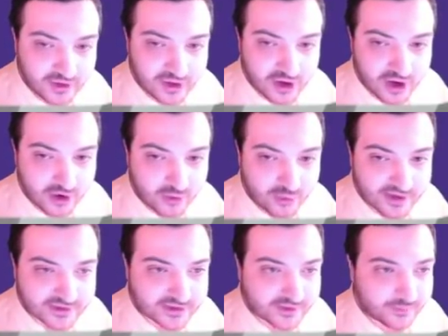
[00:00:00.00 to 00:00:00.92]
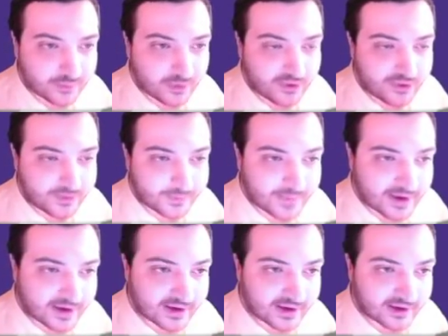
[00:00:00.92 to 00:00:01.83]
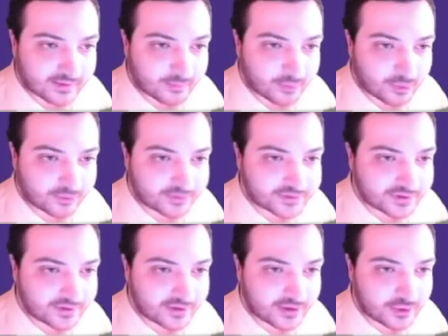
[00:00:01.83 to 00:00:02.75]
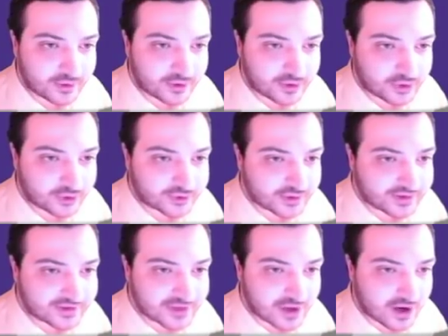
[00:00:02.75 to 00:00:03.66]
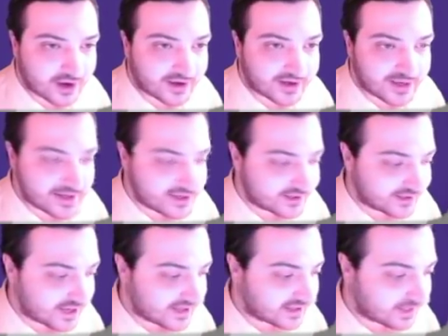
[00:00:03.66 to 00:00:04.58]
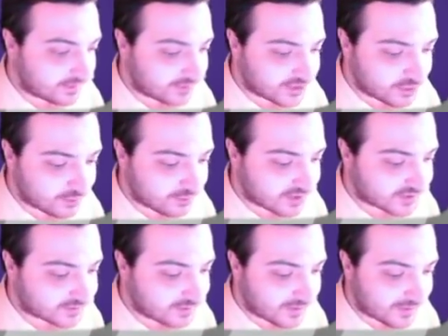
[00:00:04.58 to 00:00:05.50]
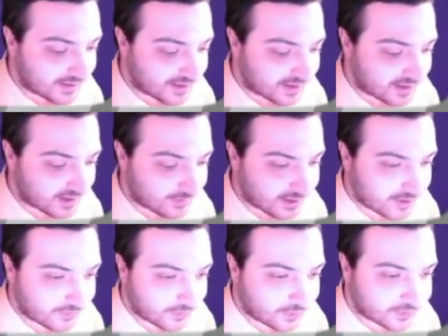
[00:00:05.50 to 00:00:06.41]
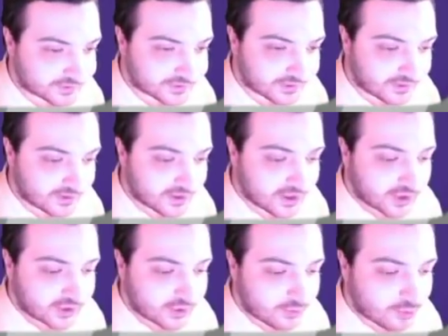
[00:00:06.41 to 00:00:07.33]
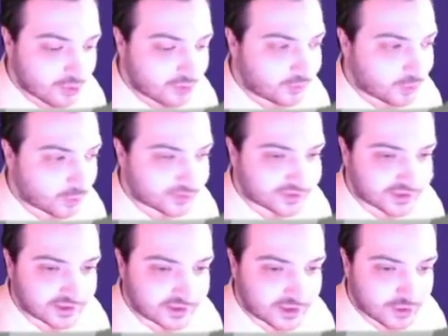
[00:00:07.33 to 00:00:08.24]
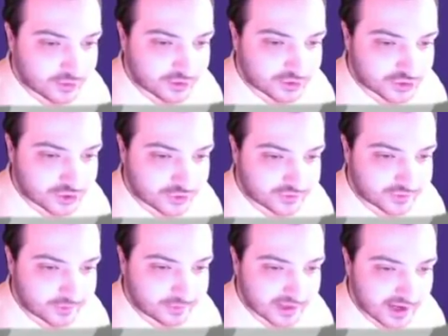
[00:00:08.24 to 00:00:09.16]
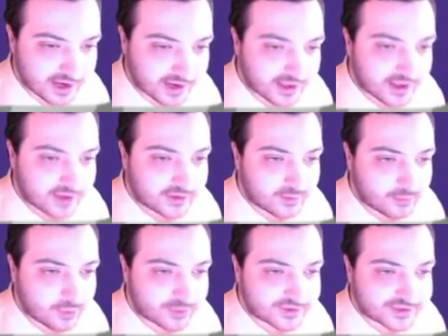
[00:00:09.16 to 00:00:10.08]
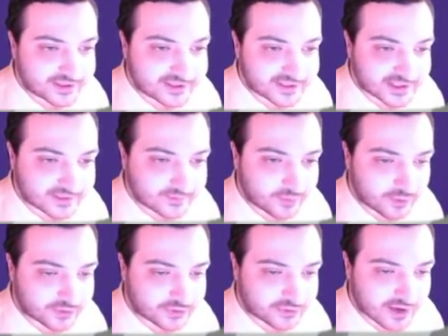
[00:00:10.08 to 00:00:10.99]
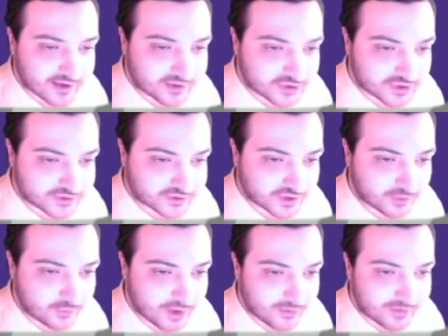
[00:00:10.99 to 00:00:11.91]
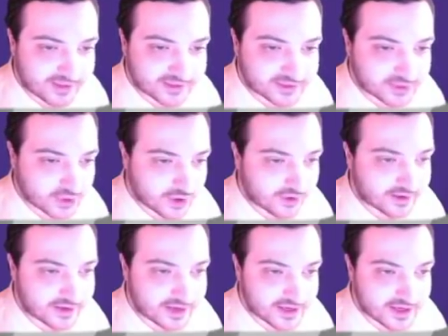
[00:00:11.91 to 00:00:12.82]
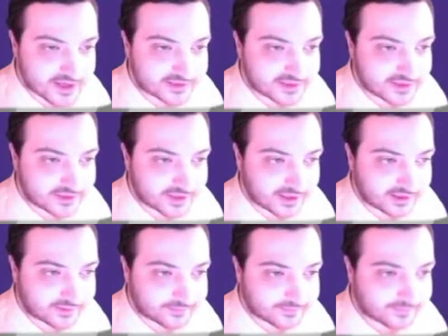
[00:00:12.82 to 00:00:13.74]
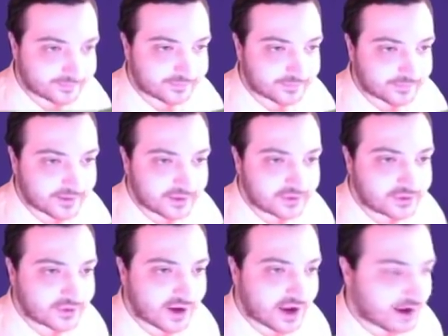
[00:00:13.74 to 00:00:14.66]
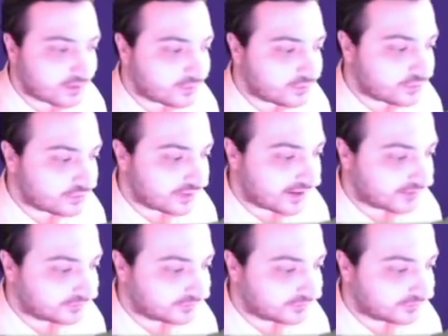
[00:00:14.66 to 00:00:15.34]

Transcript: aggressive, or threatening moves that you could do. So it's not an easy idea, but you must be thinking about those. The more forcingly you could choose to play, the more successful your strategy is going to be, but it's not an easy thing. So how to do that?